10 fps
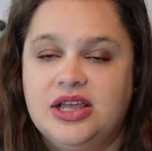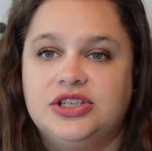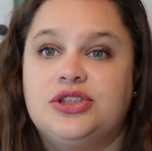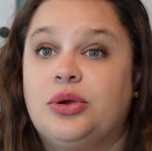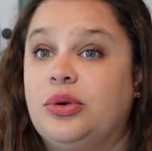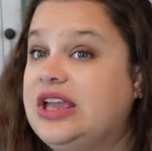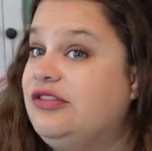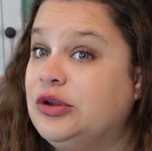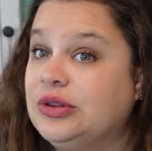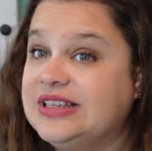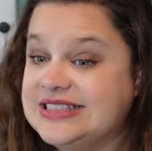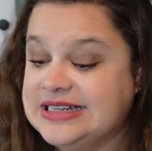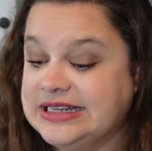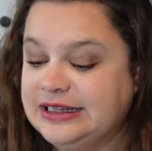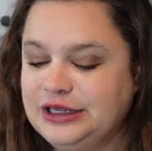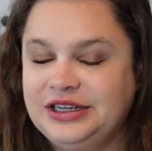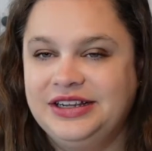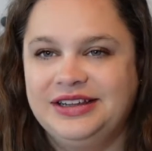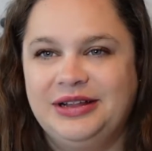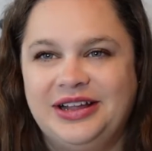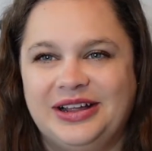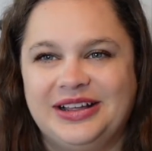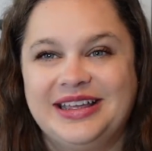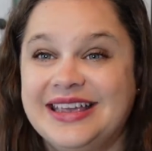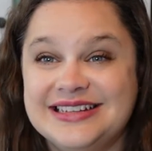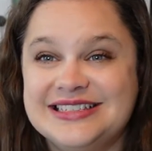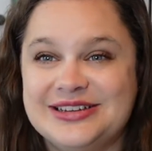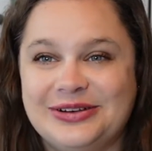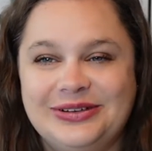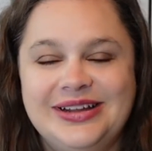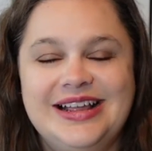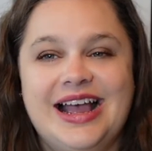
So if you're listening, Kate Snow,